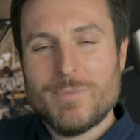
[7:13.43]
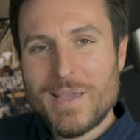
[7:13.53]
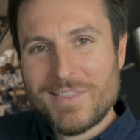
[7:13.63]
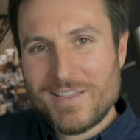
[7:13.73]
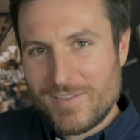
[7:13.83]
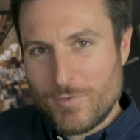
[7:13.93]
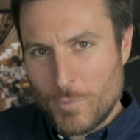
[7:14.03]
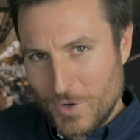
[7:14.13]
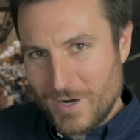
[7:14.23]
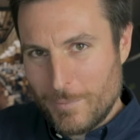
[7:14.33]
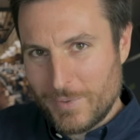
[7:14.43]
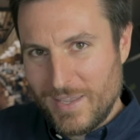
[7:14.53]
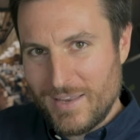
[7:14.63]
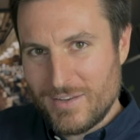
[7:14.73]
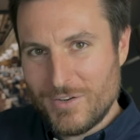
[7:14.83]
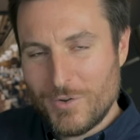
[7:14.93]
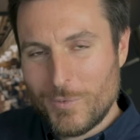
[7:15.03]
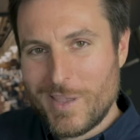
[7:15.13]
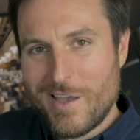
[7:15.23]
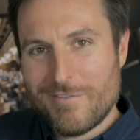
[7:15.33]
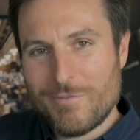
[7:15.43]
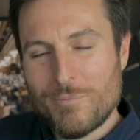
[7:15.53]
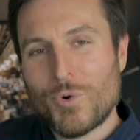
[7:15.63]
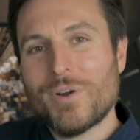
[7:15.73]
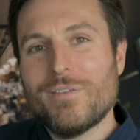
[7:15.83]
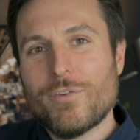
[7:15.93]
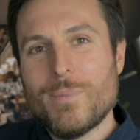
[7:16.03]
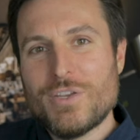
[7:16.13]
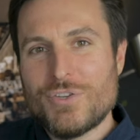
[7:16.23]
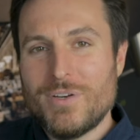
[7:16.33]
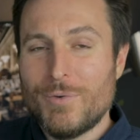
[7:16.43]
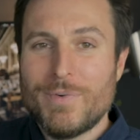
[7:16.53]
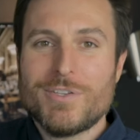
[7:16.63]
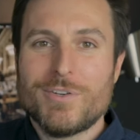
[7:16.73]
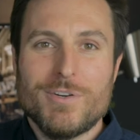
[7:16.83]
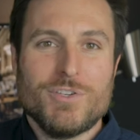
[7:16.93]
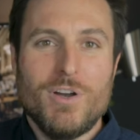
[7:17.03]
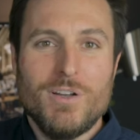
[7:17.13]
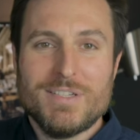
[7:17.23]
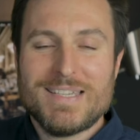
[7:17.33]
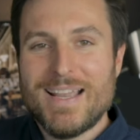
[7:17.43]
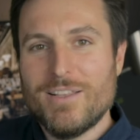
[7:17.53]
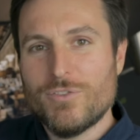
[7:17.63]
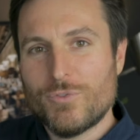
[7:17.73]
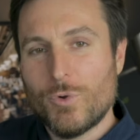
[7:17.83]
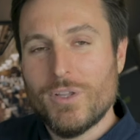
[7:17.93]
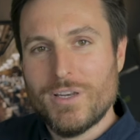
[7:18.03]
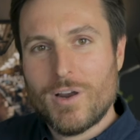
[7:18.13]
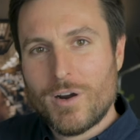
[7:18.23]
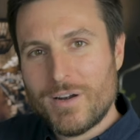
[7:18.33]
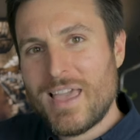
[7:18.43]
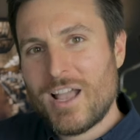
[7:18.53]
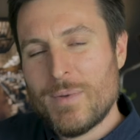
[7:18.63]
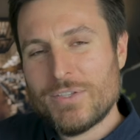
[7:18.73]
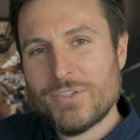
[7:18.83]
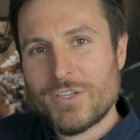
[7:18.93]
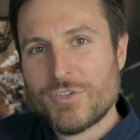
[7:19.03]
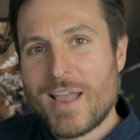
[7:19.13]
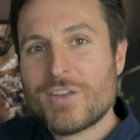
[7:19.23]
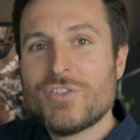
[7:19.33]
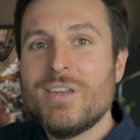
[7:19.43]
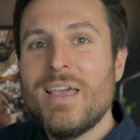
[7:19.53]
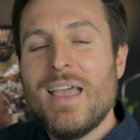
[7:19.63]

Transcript: To make things even more complicated, we have more information and research on titin's role in cardiac muscle contraction